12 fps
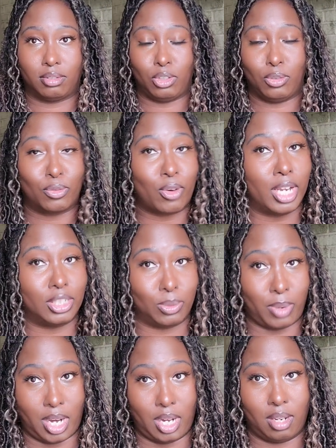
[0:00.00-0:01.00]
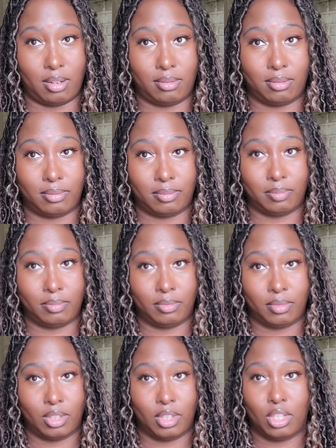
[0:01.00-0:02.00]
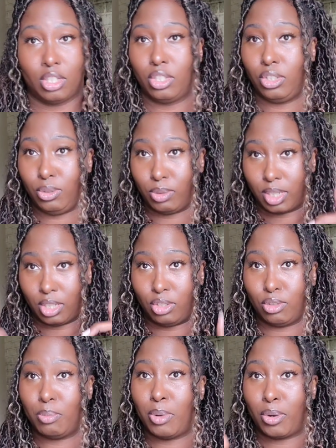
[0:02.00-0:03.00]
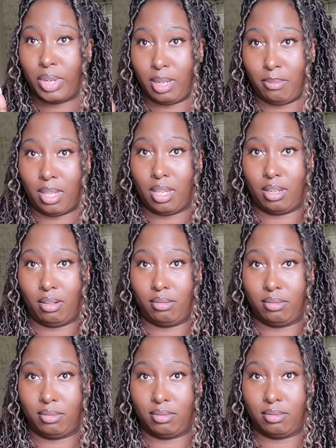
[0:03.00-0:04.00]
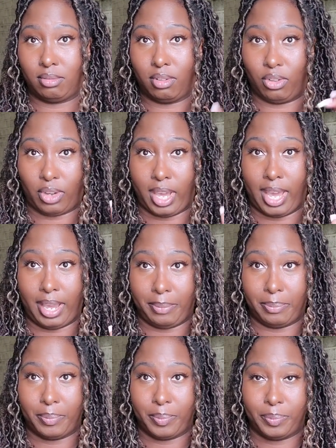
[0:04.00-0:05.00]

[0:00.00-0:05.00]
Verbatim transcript: you've graduated. You can do Bohemian, okay?